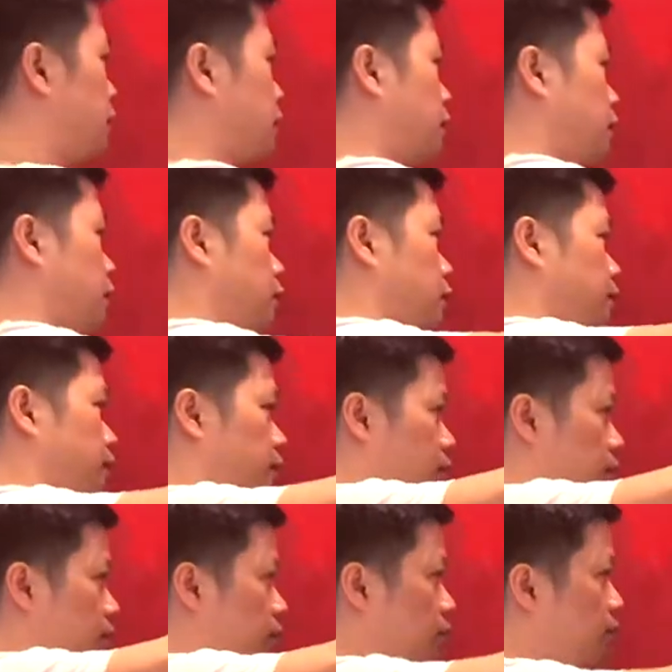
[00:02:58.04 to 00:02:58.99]
So
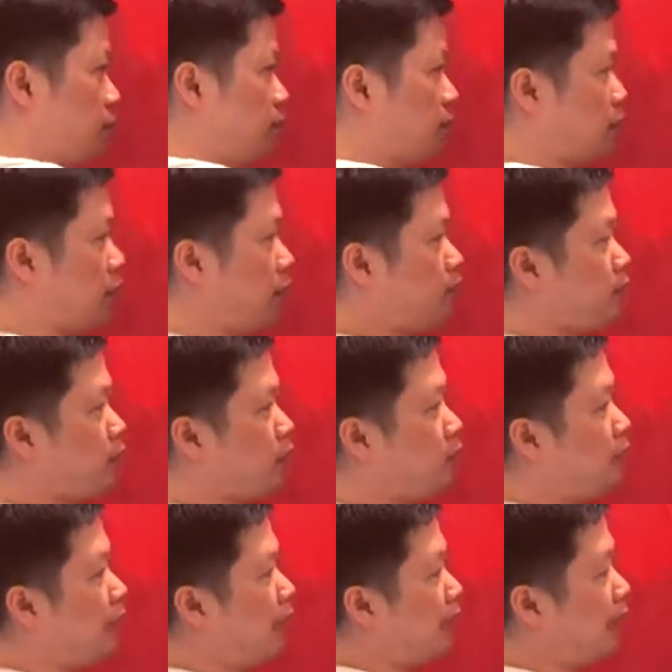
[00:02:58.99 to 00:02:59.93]
if you
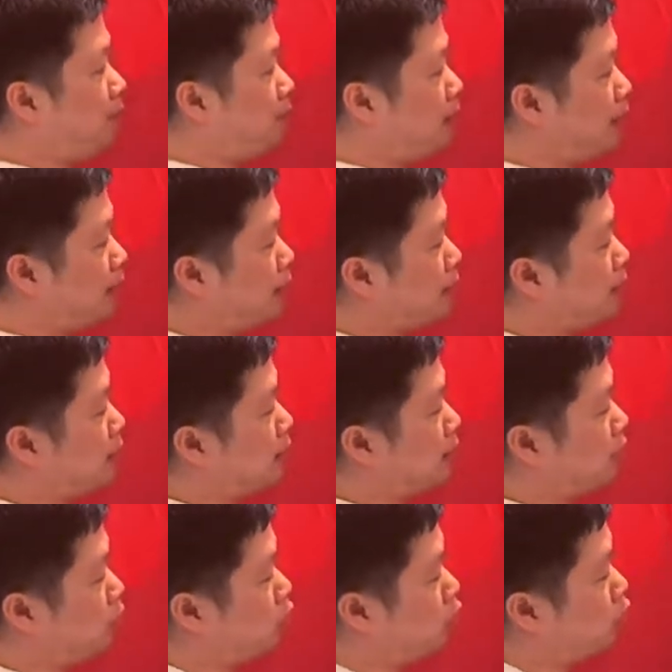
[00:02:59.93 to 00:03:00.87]
don't have anything
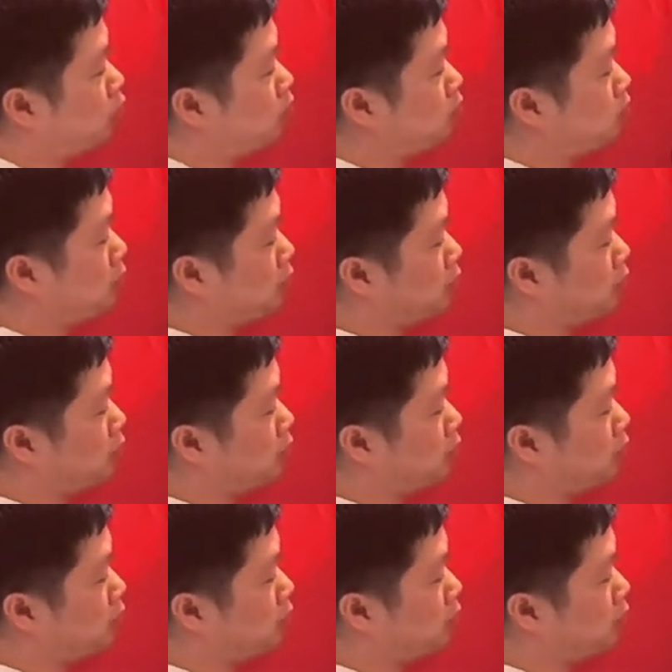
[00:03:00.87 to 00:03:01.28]
at home,